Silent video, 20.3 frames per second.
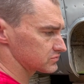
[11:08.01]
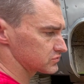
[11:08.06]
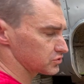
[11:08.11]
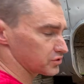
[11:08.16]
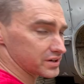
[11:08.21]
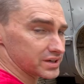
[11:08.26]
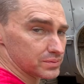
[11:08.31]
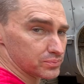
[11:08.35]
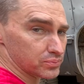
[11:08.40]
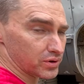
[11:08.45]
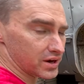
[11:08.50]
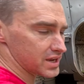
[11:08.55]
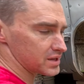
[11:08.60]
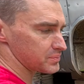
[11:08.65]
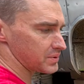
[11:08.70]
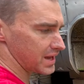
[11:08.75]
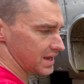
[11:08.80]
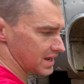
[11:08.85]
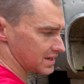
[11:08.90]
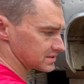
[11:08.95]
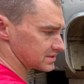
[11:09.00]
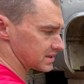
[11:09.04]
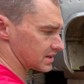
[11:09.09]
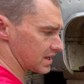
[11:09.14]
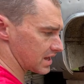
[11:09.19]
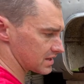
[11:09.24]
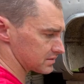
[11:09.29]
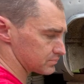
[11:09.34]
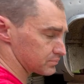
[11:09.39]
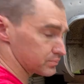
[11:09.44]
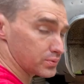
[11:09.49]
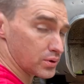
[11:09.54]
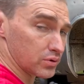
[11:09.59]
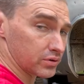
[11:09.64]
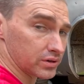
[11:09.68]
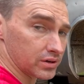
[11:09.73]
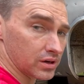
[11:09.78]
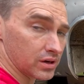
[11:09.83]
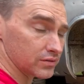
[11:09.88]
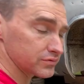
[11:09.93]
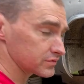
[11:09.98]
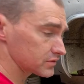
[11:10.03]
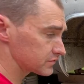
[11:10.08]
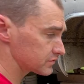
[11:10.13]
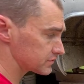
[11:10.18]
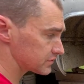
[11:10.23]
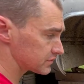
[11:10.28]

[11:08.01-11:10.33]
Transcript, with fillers: gritty brake pad that had broken off of.